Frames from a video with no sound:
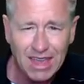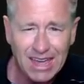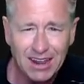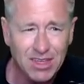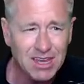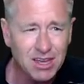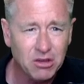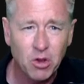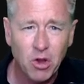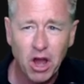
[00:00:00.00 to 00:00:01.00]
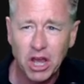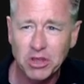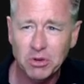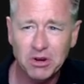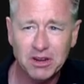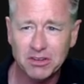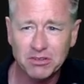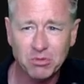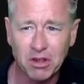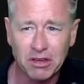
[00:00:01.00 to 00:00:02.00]
and I think a unit
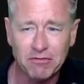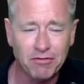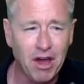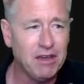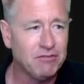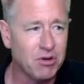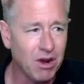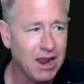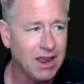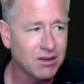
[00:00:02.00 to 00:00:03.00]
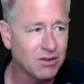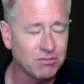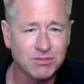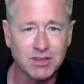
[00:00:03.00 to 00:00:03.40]
is what like five grand or